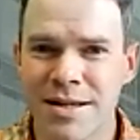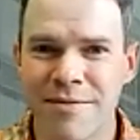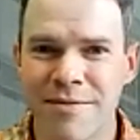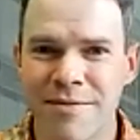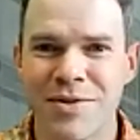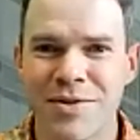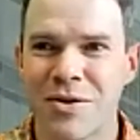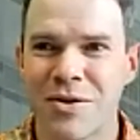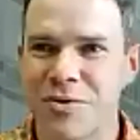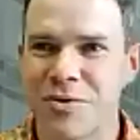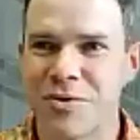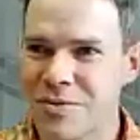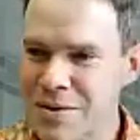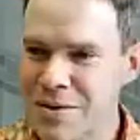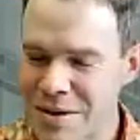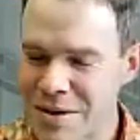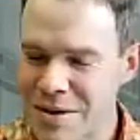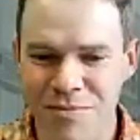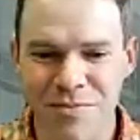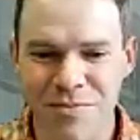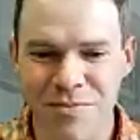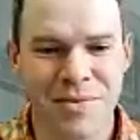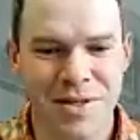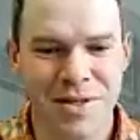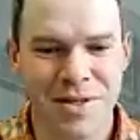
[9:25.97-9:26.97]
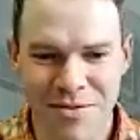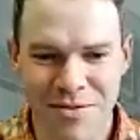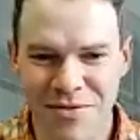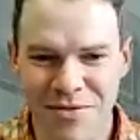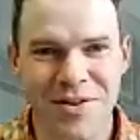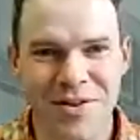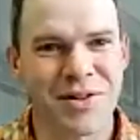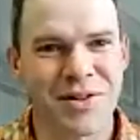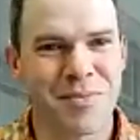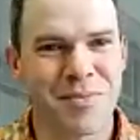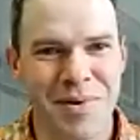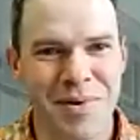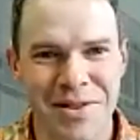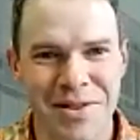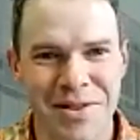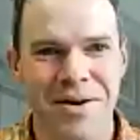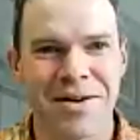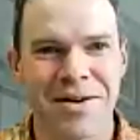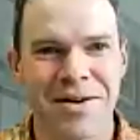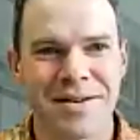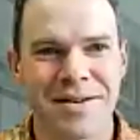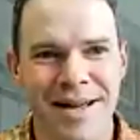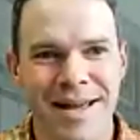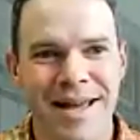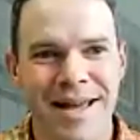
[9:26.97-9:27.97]
even though it did feel a bit
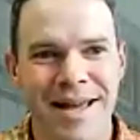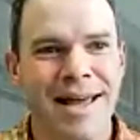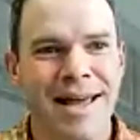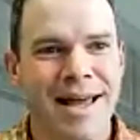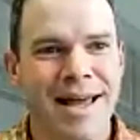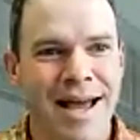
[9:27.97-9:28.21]
long.